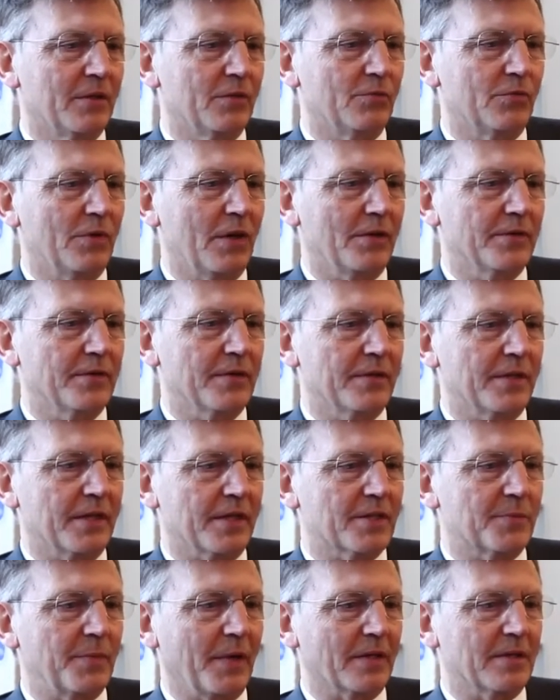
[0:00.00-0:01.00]
rather than
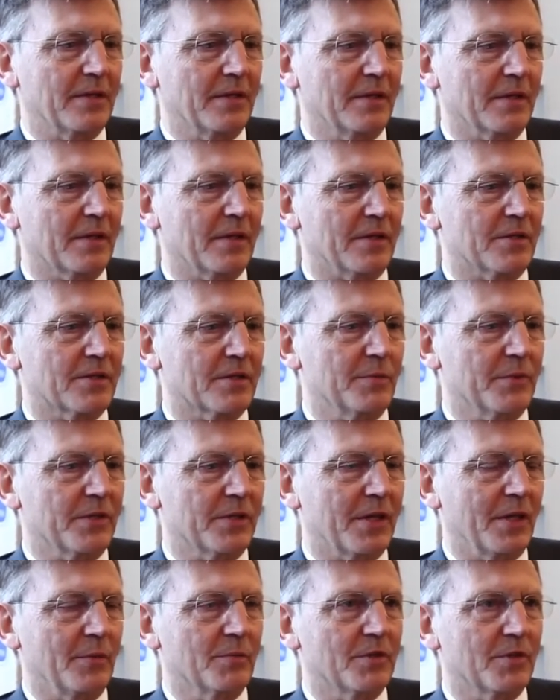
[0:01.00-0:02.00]
expecting the customer
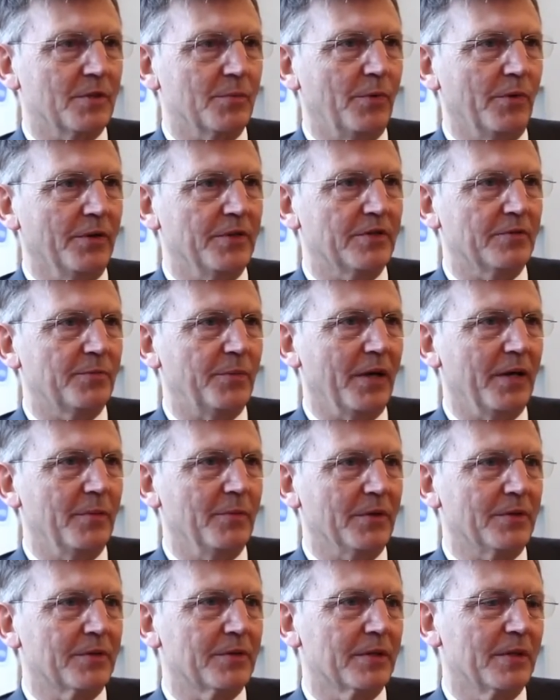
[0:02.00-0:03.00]
to come to the point of
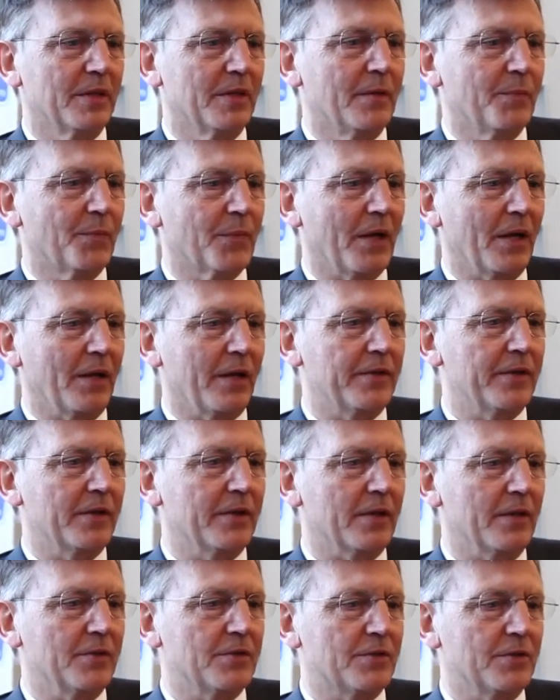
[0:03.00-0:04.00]
payment. And I
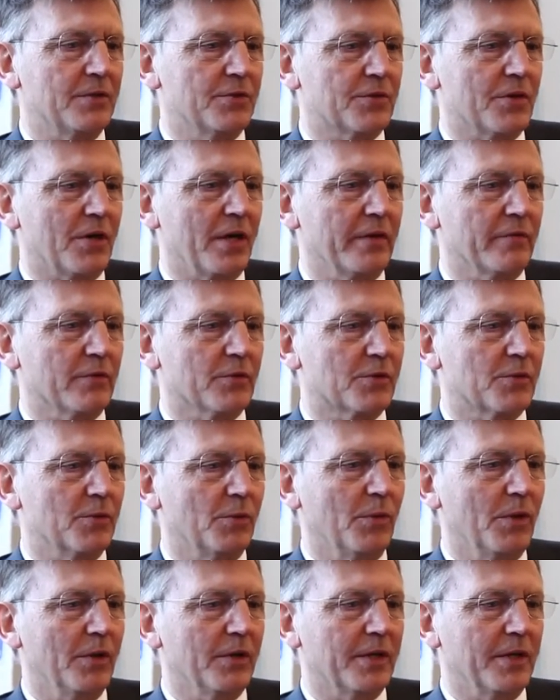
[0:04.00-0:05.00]
think those two drivers
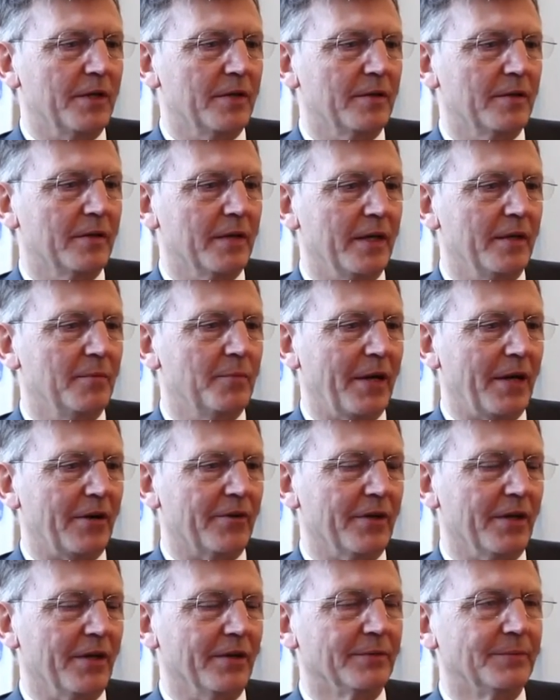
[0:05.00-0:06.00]
will work in
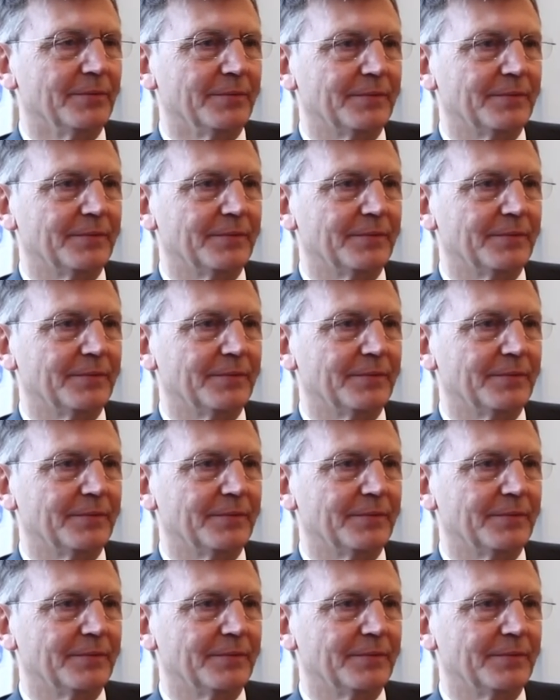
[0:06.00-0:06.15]
parallel.